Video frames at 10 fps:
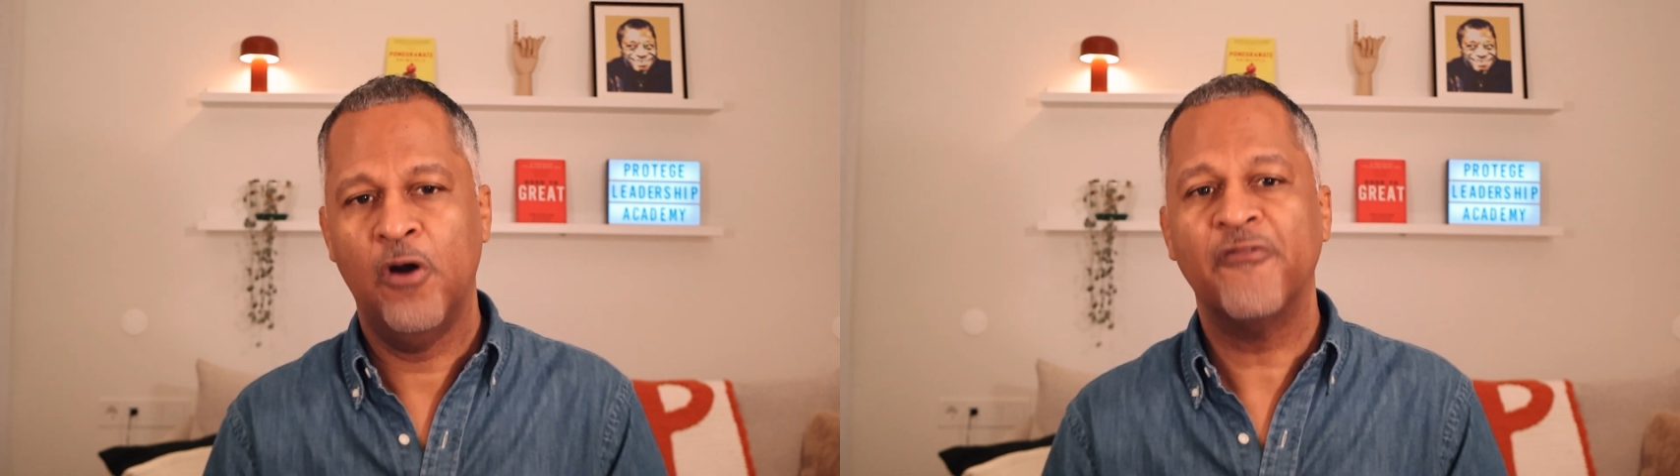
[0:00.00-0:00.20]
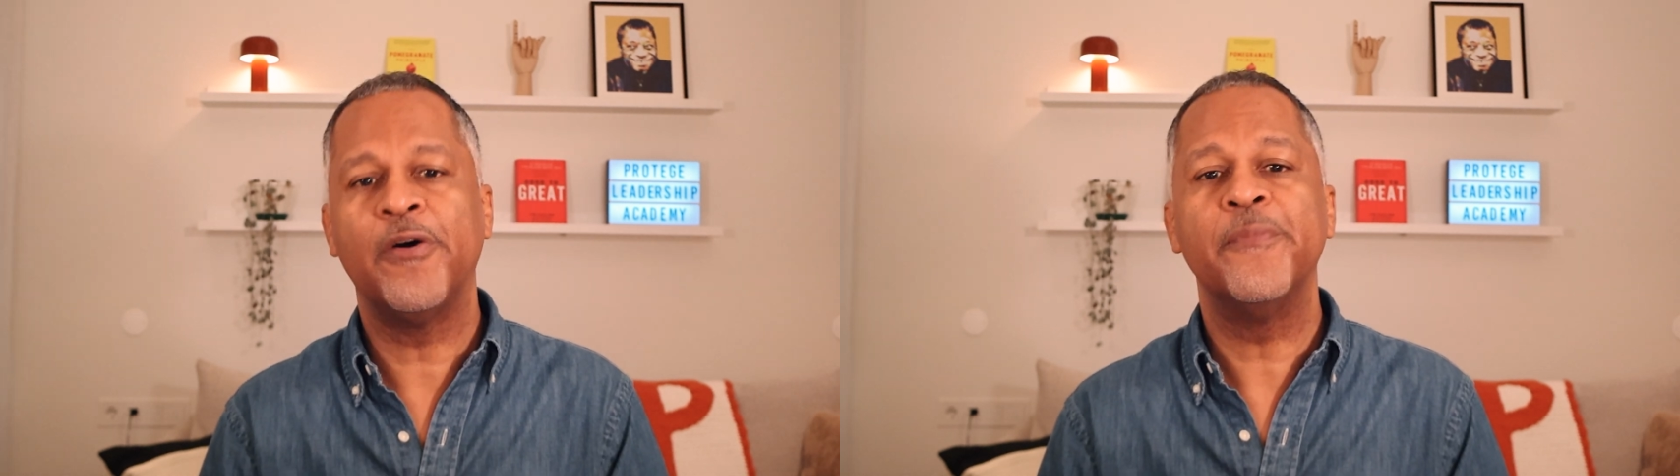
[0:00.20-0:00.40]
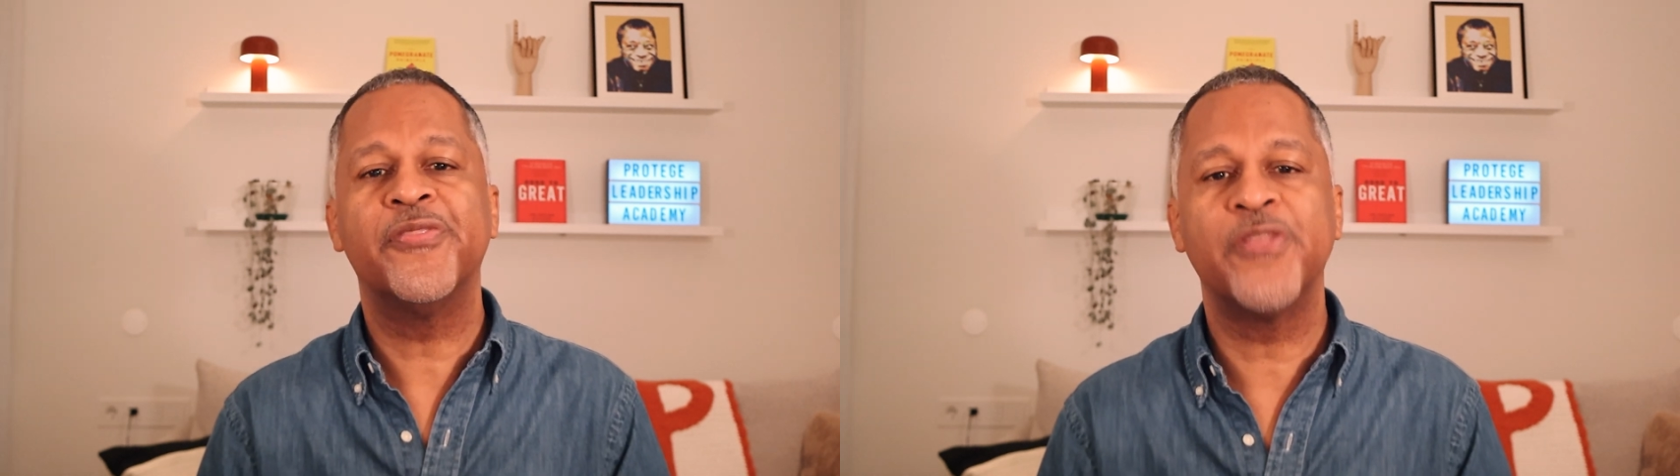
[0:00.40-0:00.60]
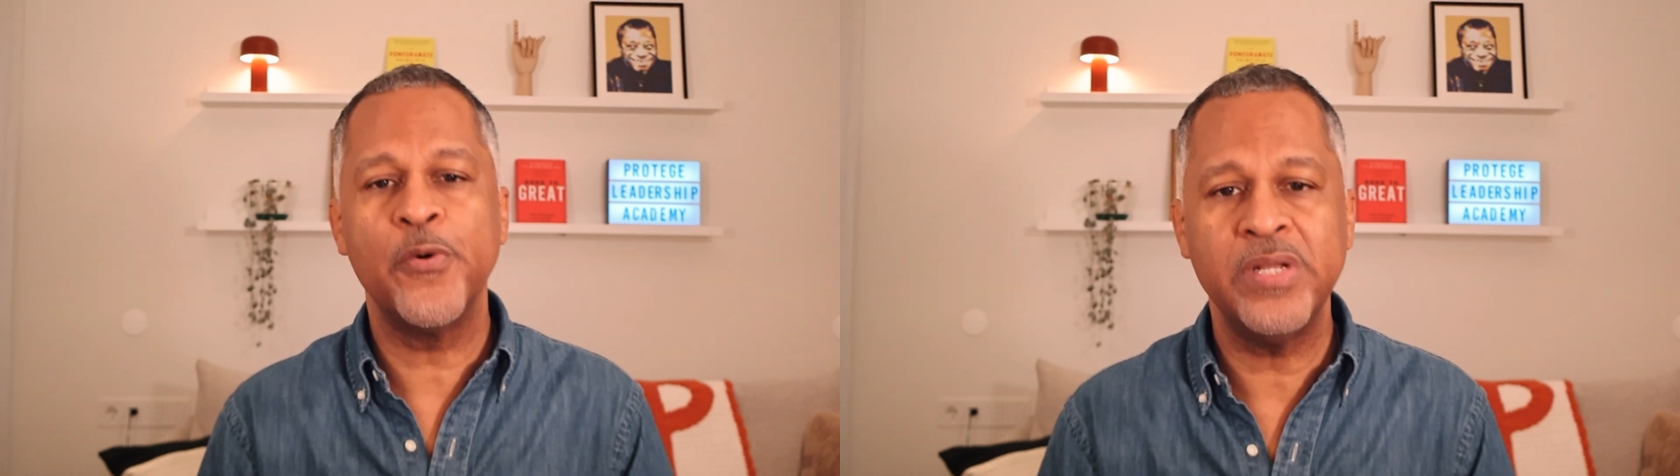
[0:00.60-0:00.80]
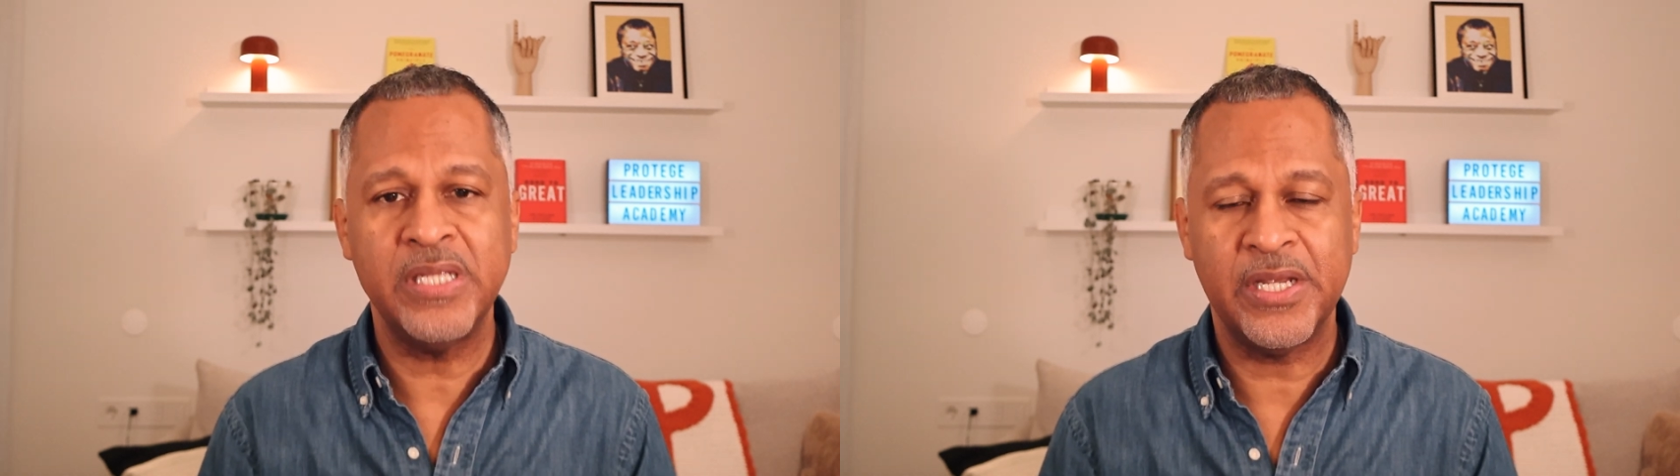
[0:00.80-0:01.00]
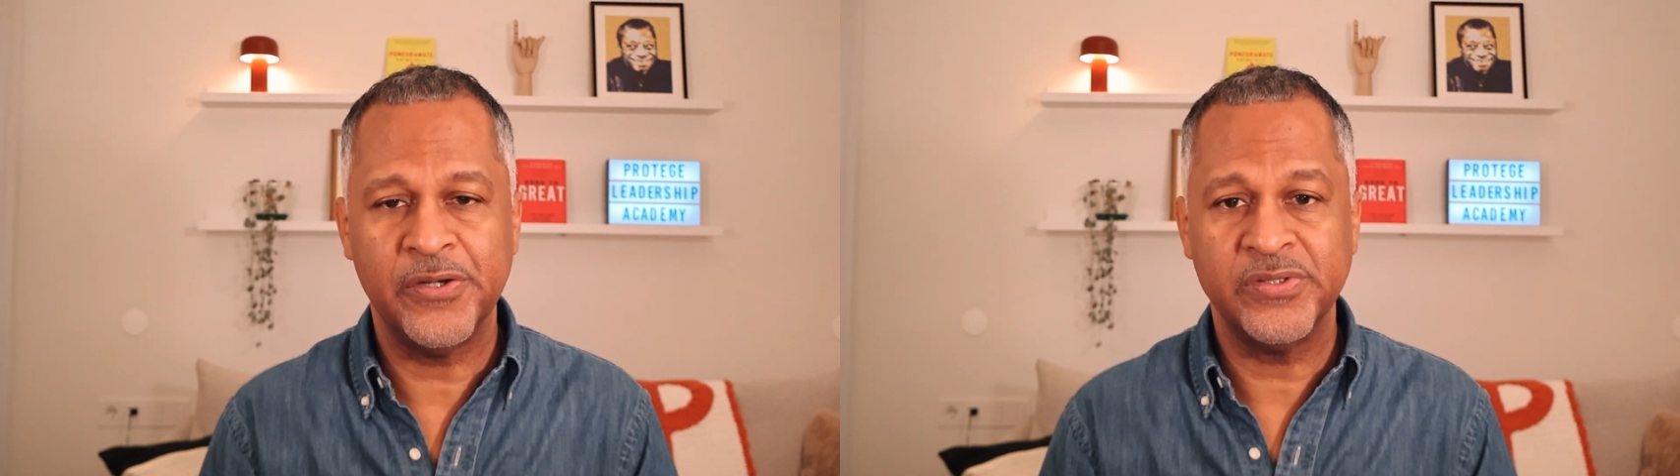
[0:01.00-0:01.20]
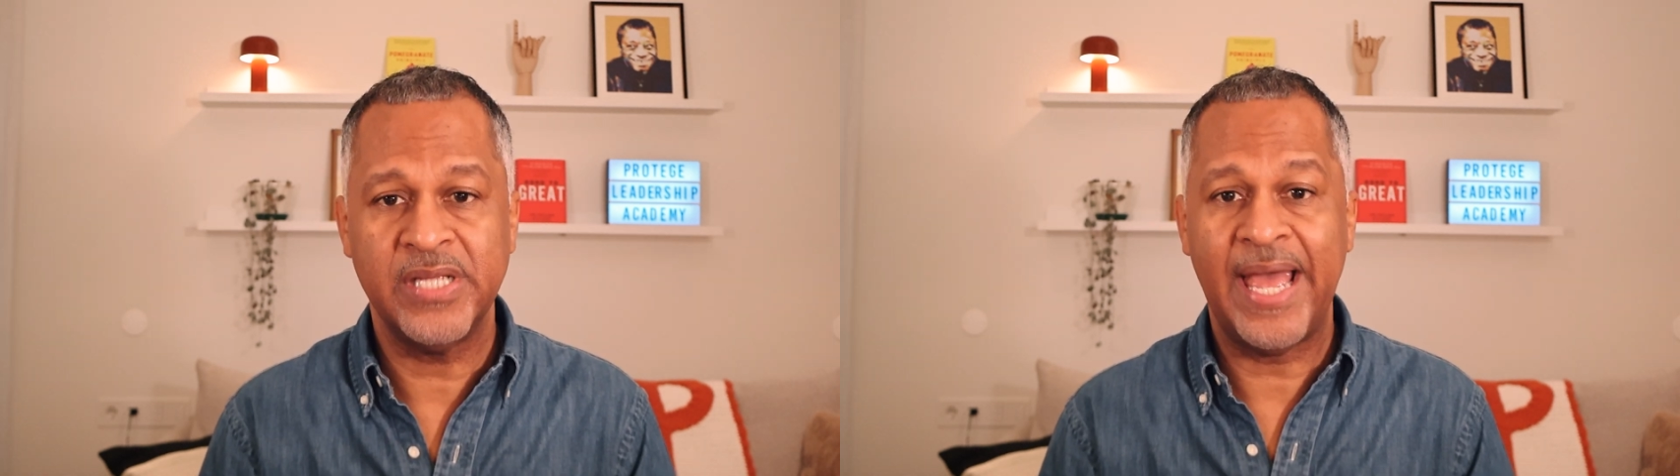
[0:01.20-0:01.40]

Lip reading: from 30 years